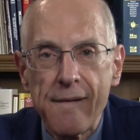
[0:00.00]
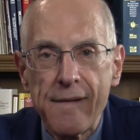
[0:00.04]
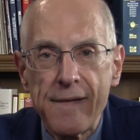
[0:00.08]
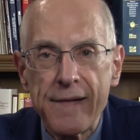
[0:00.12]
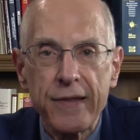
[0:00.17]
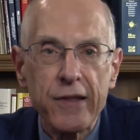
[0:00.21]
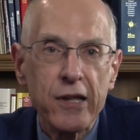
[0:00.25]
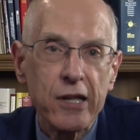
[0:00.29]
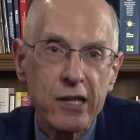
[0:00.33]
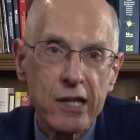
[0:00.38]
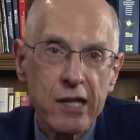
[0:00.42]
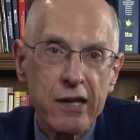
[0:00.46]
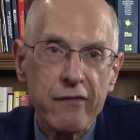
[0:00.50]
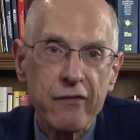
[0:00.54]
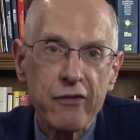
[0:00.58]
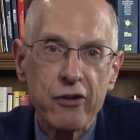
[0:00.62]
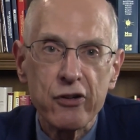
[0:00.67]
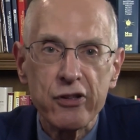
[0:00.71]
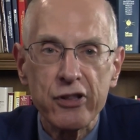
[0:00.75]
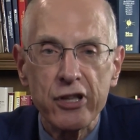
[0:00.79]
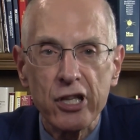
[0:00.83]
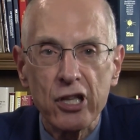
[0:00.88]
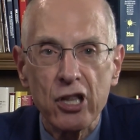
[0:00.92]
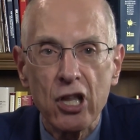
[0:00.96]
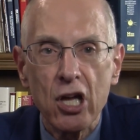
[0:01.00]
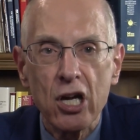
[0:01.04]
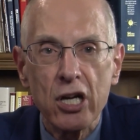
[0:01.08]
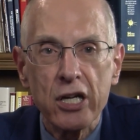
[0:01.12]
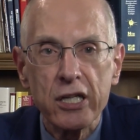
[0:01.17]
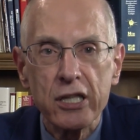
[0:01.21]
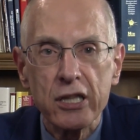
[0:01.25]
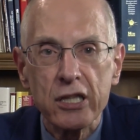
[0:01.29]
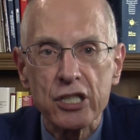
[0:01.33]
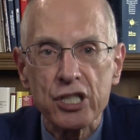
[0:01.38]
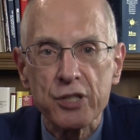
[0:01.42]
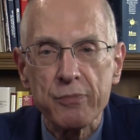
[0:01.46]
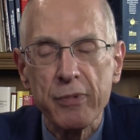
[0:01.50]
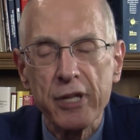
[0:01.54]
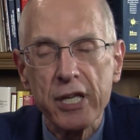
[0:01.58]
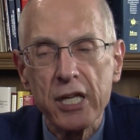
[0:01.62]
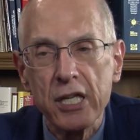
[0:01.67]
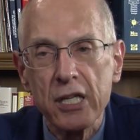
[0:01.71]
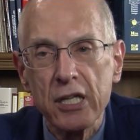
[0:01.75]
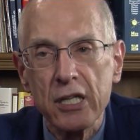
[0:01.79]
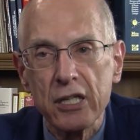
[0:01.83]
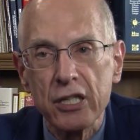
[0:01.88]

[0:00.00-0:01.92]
in the liver, in the lung, in the spleen,